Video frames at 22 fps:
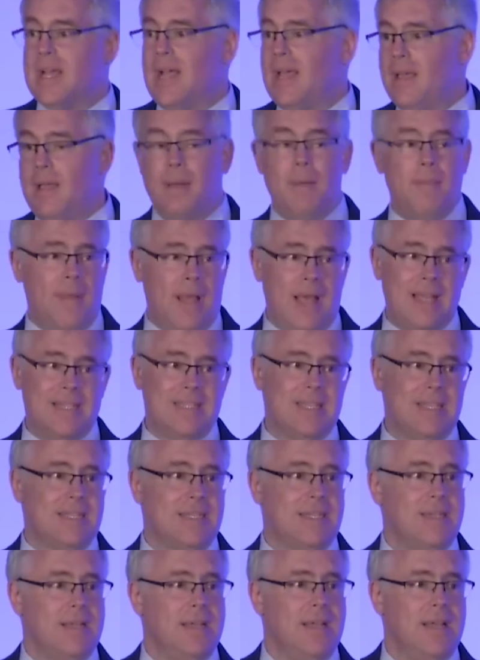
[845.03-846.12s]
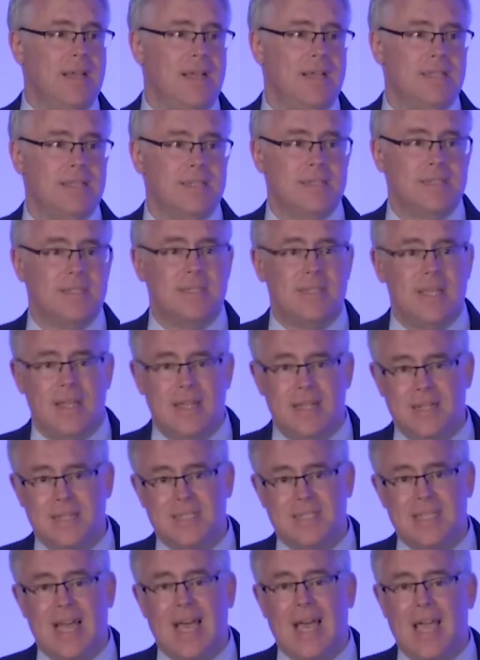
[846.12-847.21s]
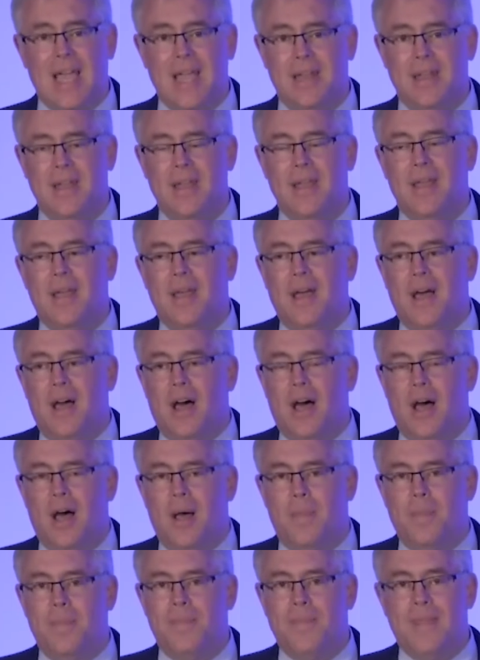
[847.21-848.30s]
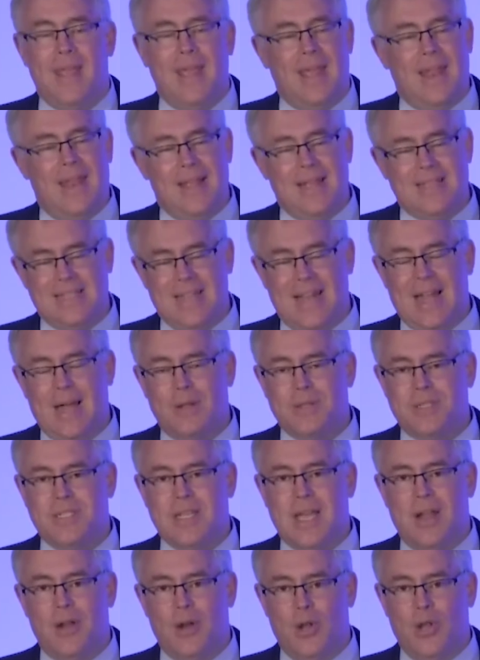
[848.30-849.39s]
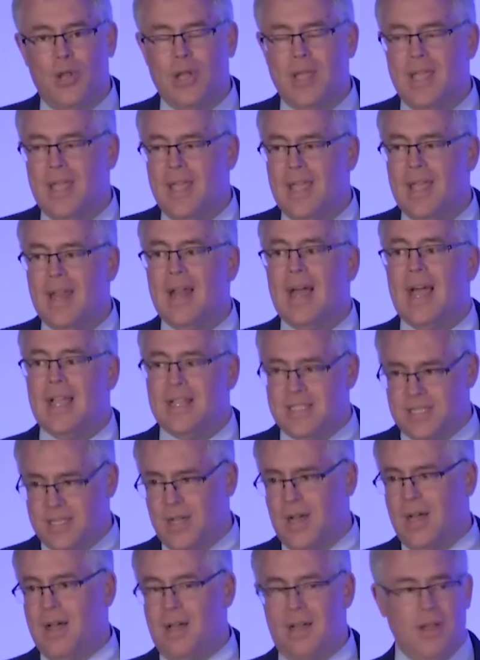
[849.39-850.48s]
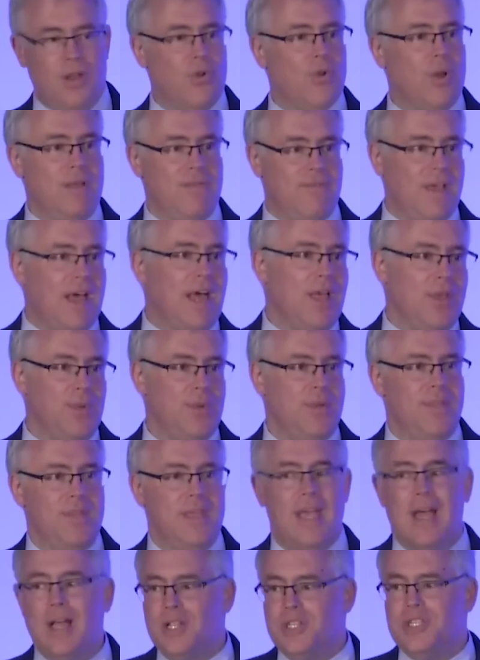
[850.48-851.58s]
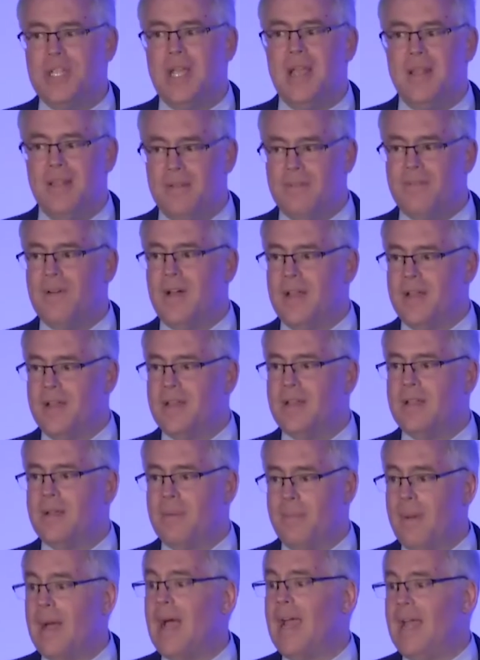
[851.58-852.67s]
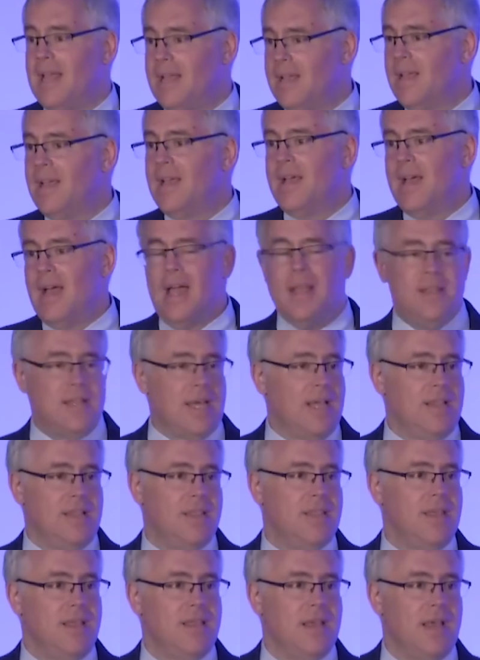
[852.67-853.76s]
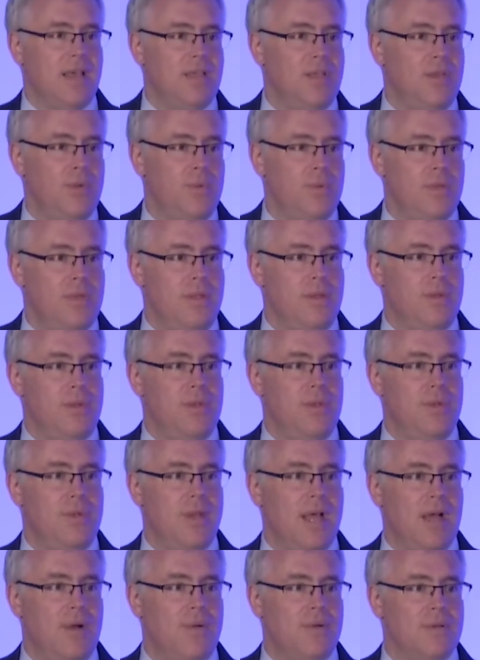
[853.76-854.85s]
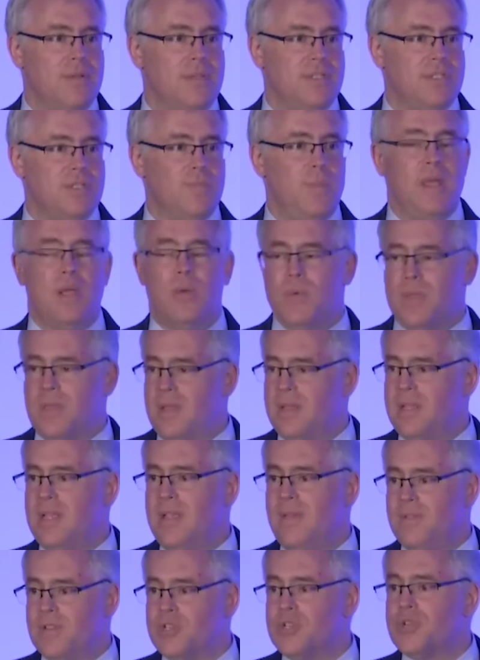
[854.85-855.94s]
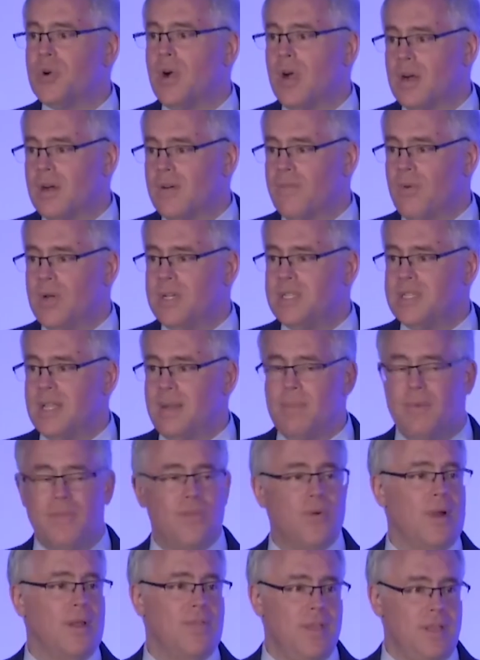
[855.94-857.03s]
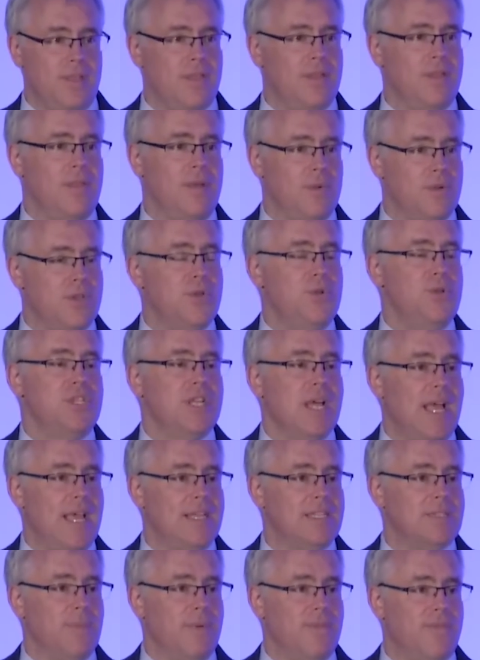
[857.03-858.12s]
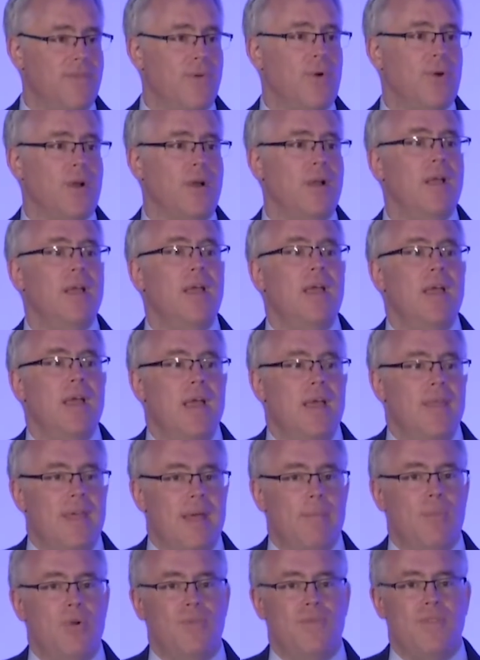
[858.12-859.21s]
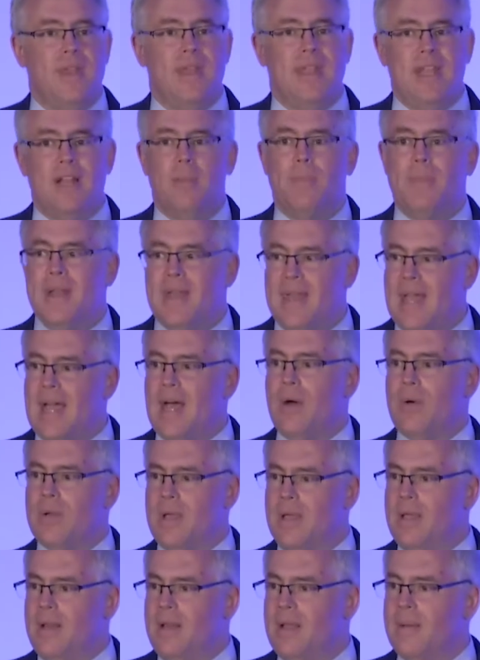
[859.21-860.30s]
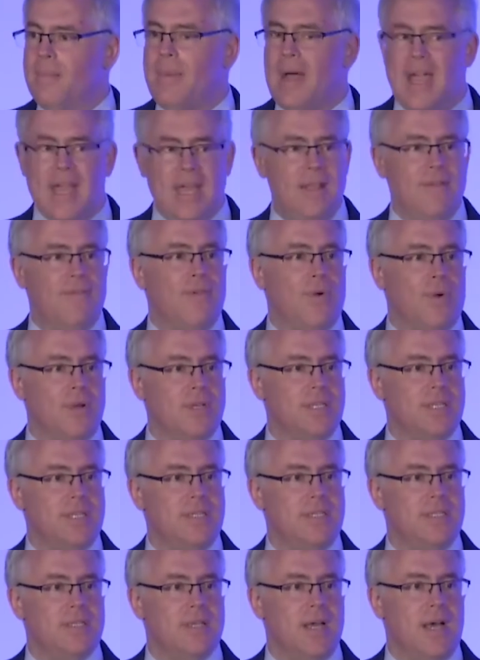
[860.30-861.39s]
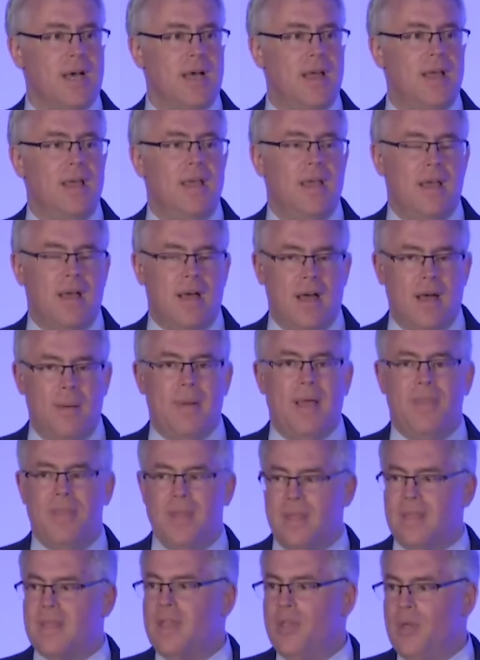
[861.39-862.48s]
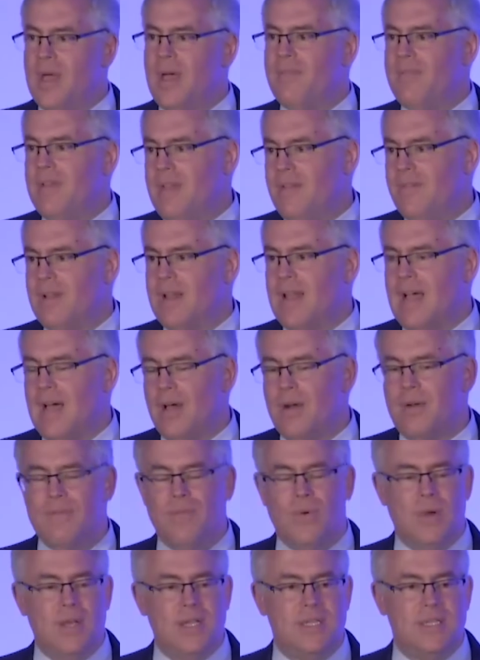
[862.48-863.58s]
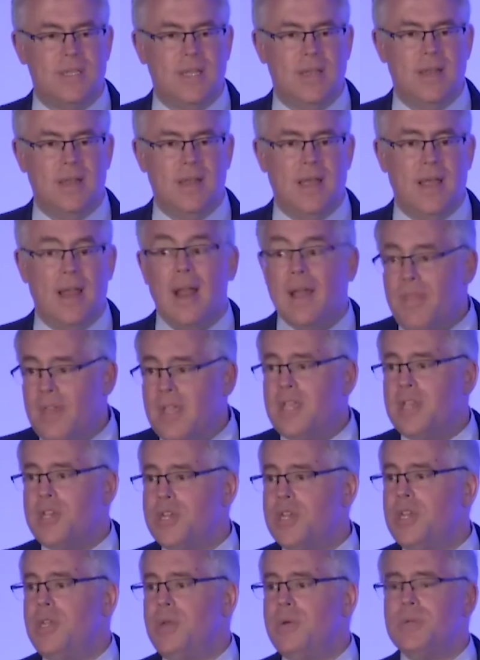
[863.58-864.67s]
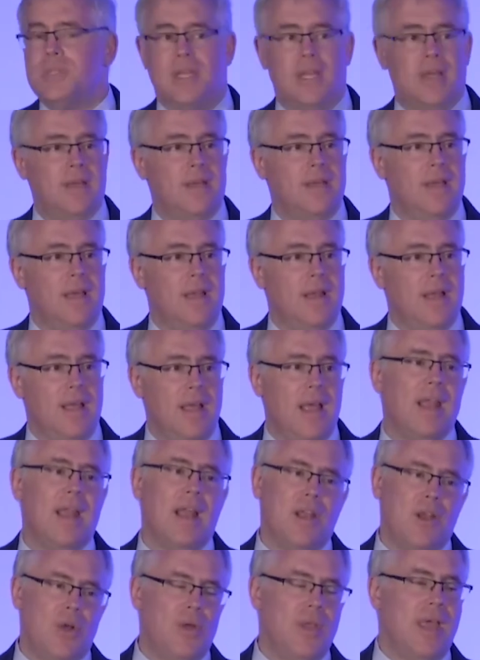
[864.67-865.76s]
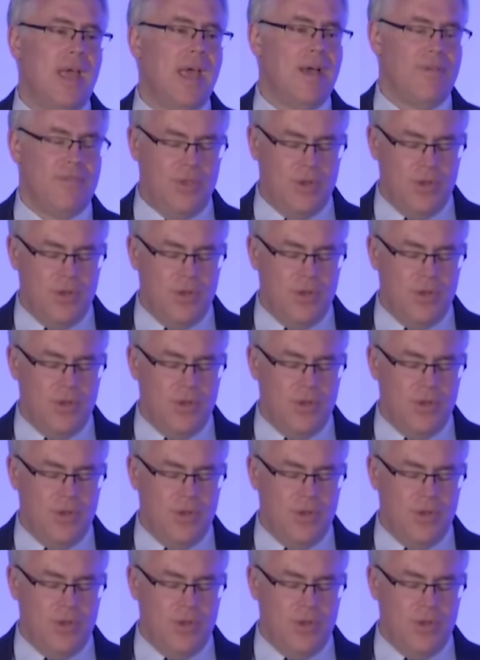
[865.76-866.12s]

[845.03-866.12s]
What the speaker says: As an aside, and as an outsider looking in, I saw great value in the LGA and the fund combining. I think that you now speak with an even stronger voice than before. I think that there were two giants before that moved the needle, but now in combining forces, I think that you have an even louder voice, and I think you should use it. And I know you have.